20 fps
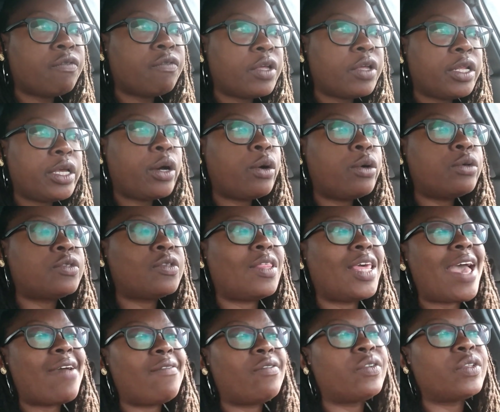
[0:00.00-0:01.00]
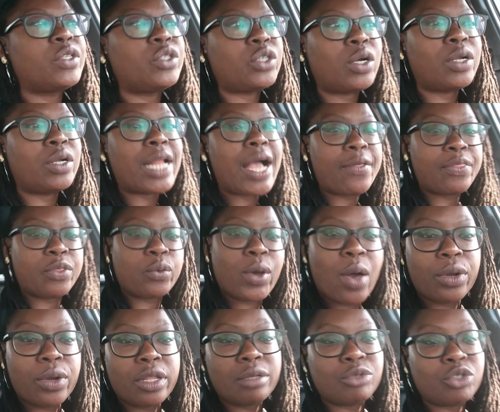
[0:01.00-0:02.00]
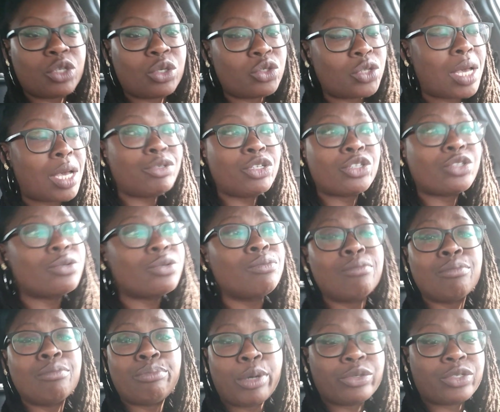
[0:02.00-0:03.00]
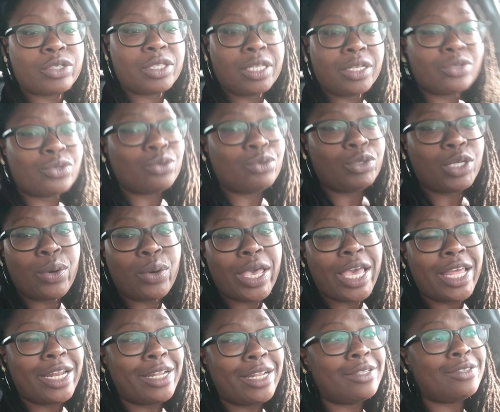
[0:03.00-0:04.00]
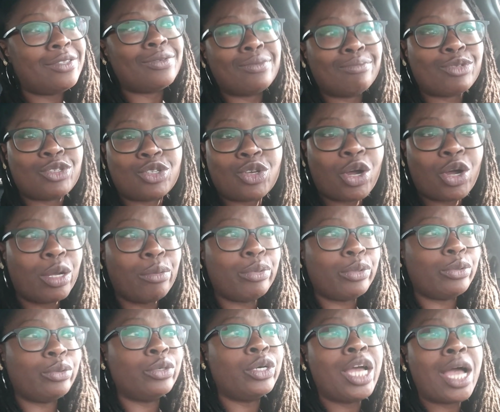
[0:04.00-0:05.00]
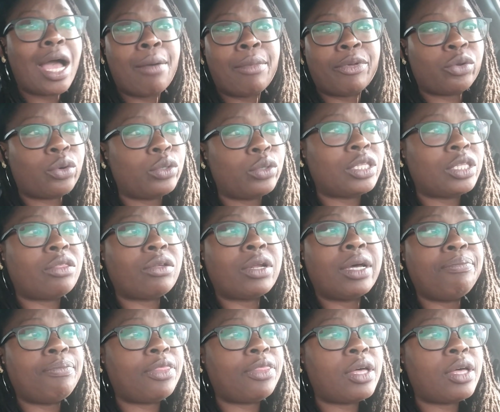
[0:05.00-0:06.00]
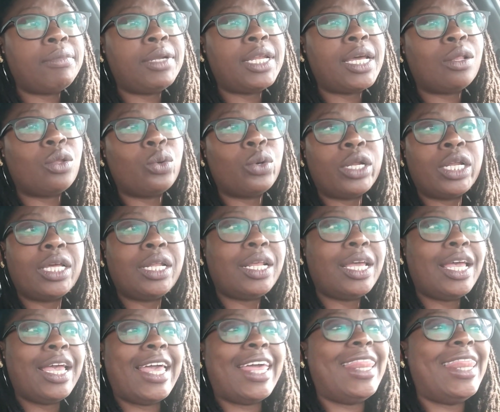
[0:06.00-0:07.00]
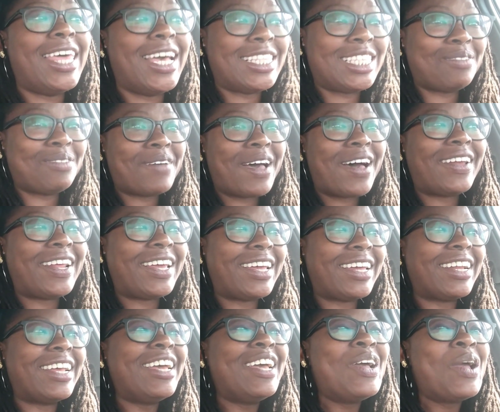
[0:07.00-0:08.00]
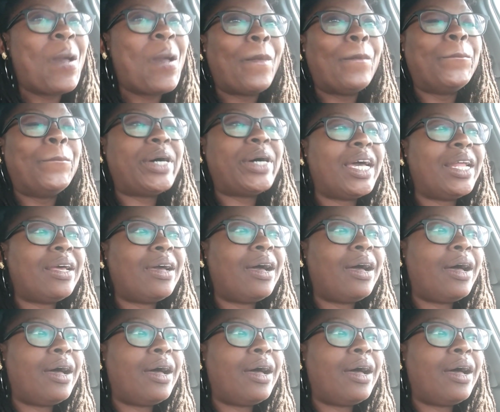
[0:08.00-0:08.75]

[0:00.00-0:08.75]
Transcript: videos, and they haven't really turned out the way I wanted them to. So I'm just posting this, no edits. Sorry, boo. I'm gonna throw a thumbnail on it, and that's about it. But